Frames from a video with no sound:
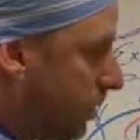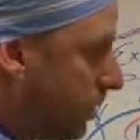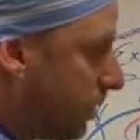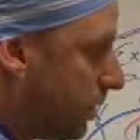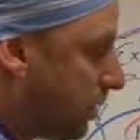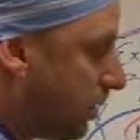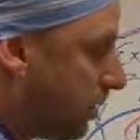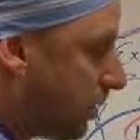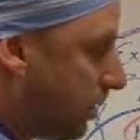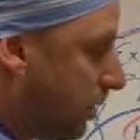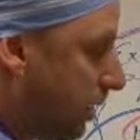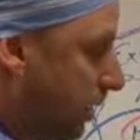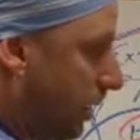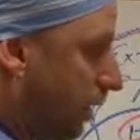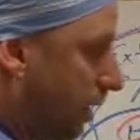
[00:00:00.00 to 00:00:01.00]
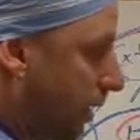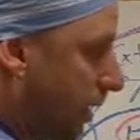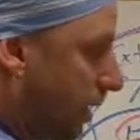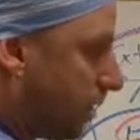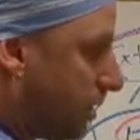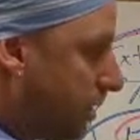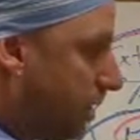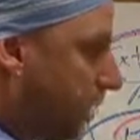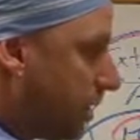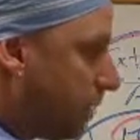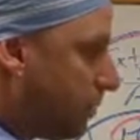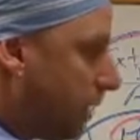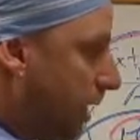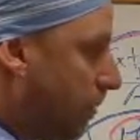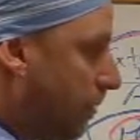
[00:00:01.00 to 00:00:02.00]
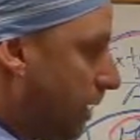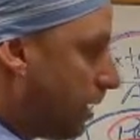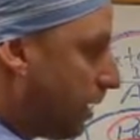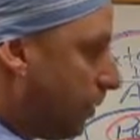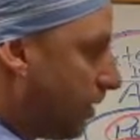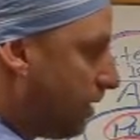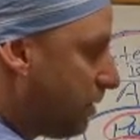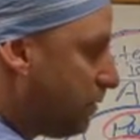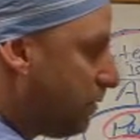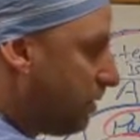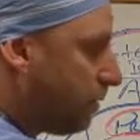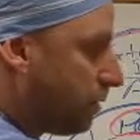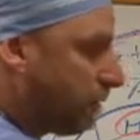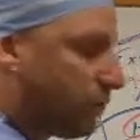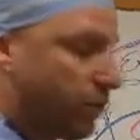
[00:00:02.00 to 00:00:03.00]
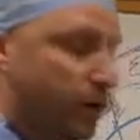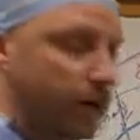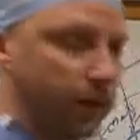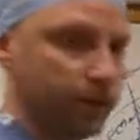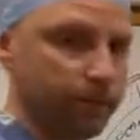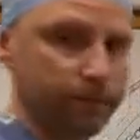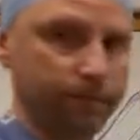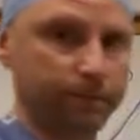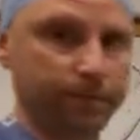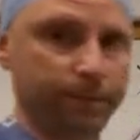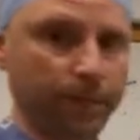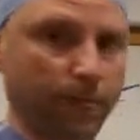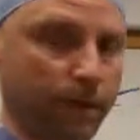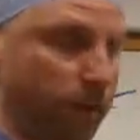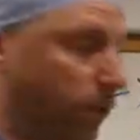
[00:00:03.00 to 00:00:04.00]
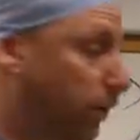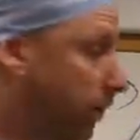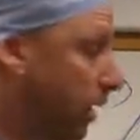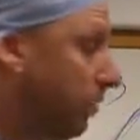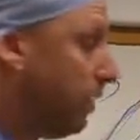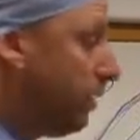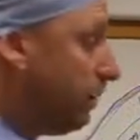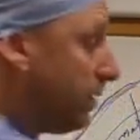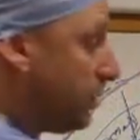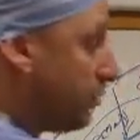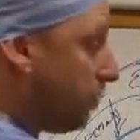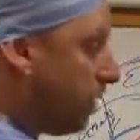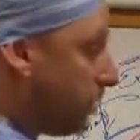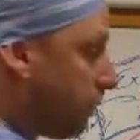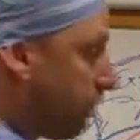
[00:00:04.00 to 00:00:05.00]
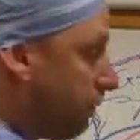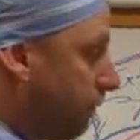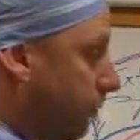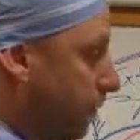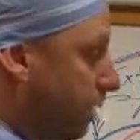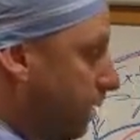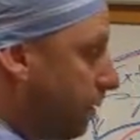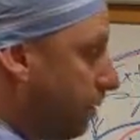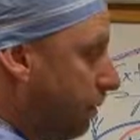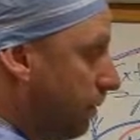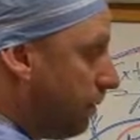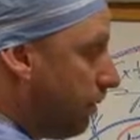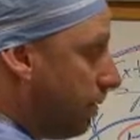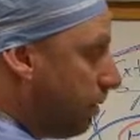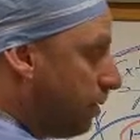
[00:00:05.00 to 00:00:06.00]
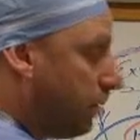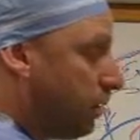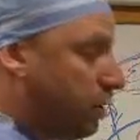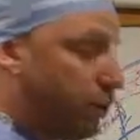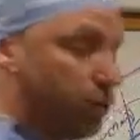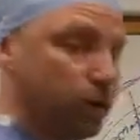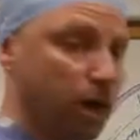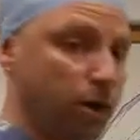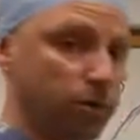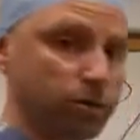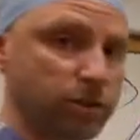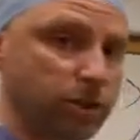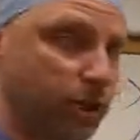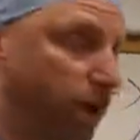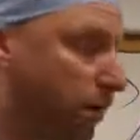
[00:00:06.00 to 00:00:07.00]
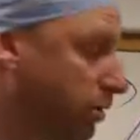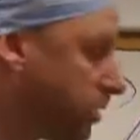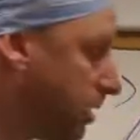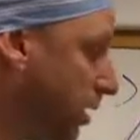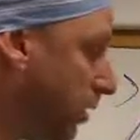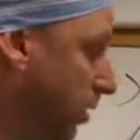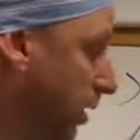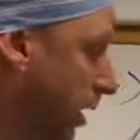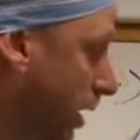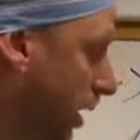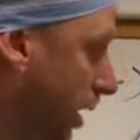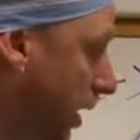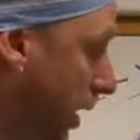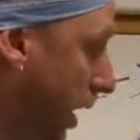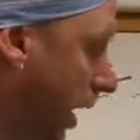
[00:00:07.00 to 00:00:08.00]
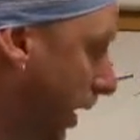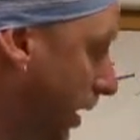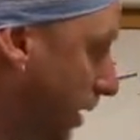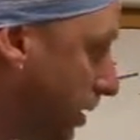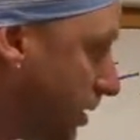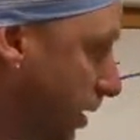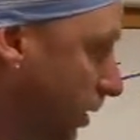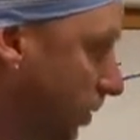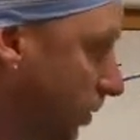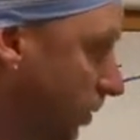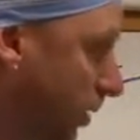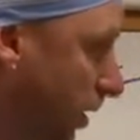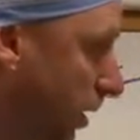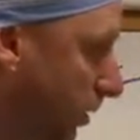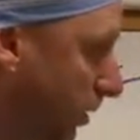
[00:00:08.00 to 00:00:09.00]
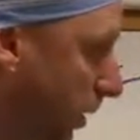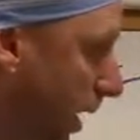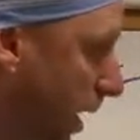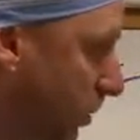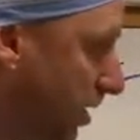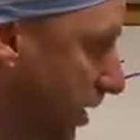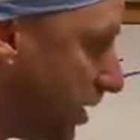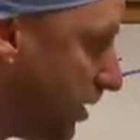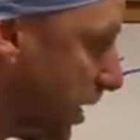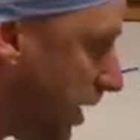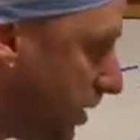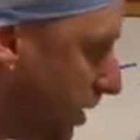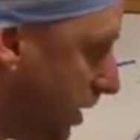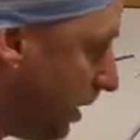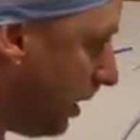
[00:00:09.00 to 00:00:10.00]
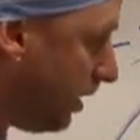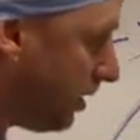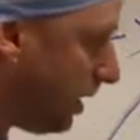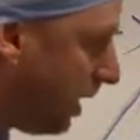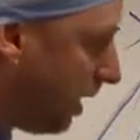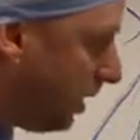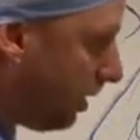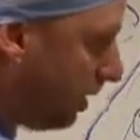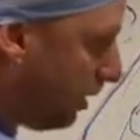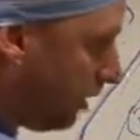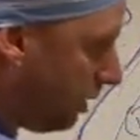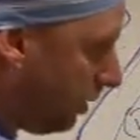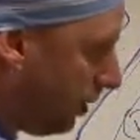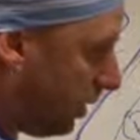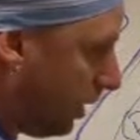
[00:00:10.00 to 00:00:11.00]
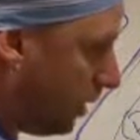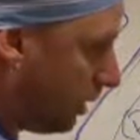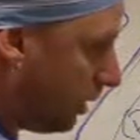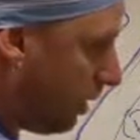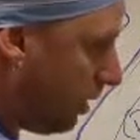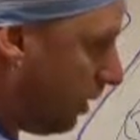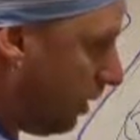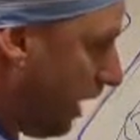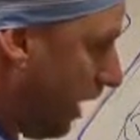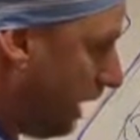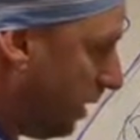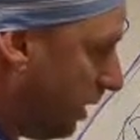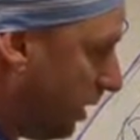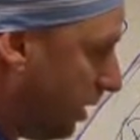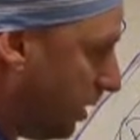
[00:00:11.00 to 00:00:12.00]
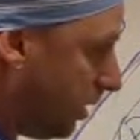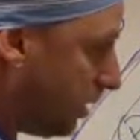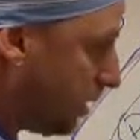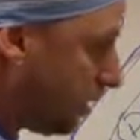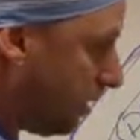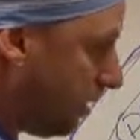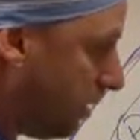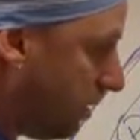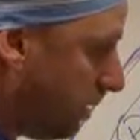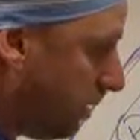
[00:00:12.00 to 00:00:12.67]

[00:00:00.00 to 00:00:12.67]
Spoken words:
she starts going here, and she ends right back up at 220, or maybe even 240. Who knows, you know? So what I'm suggesting is that you need to go at least